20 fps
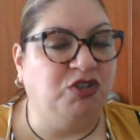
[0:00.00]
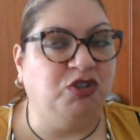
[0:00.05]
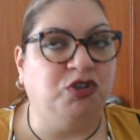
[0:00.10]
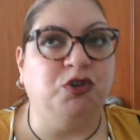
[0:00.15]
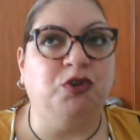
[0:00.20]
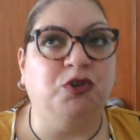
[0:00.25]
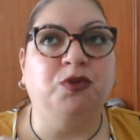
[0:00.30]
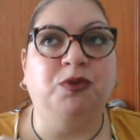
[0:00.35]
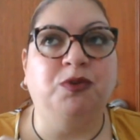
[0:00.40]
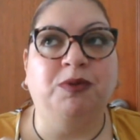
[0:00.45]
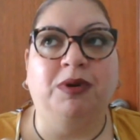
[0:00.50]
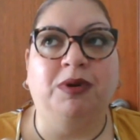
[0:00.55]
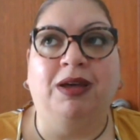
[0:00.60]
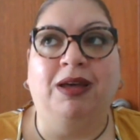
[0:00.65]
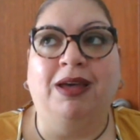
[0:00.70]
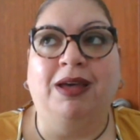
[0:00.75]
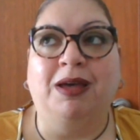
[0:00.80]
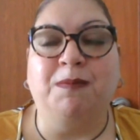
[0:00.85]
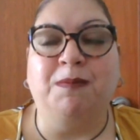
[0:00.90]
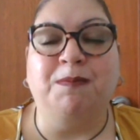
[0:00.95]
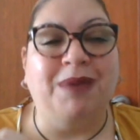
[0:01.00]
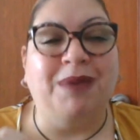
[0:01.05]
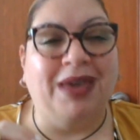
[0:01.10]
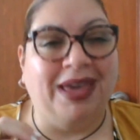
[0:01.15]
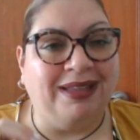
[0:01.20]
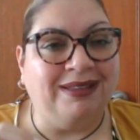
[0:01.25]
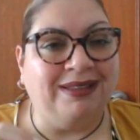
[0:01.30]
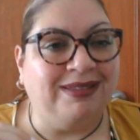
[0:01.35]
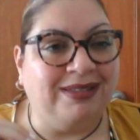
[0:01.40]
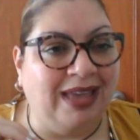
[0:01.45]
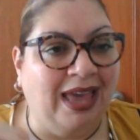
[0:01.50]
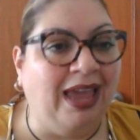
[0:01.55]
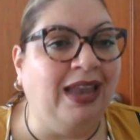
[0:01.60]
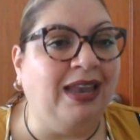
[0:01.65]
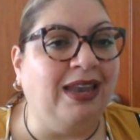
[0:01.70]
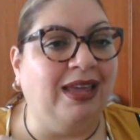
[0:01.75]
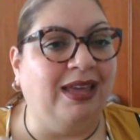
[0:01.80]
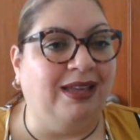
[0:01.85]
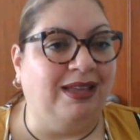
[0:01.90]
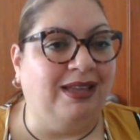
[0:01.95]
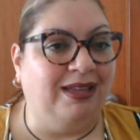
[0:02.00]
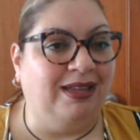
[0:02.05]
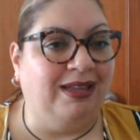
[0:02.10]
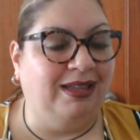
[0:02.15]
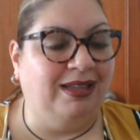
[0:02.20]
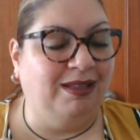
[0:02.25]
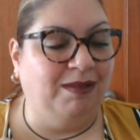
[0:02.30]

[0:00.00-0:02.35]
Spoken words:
to maintaining